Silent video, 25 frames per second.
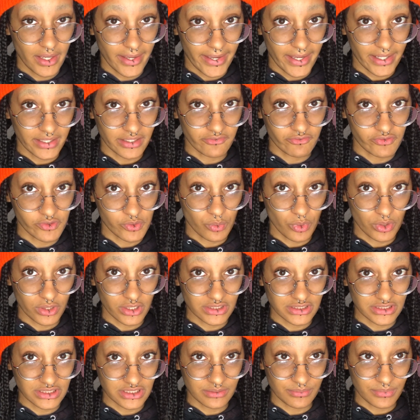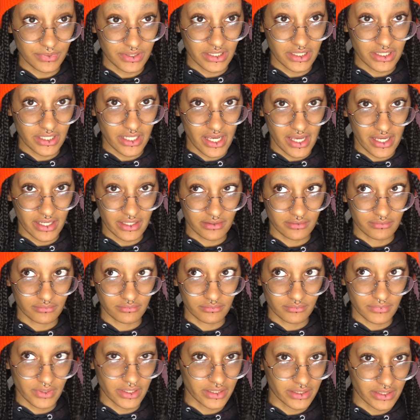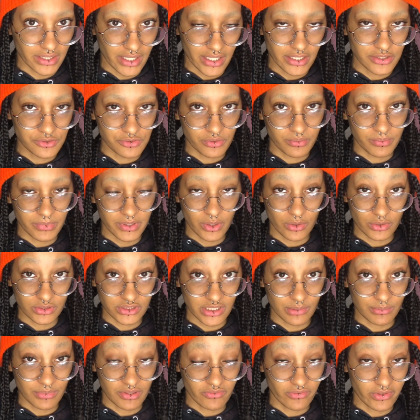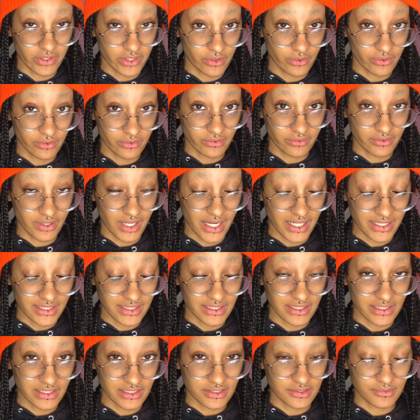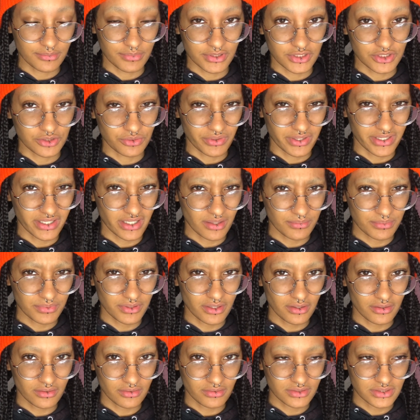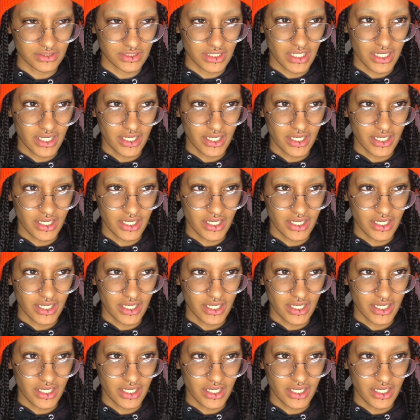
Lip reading: And if you want to see me and engage with me or send me video ideas between uploads,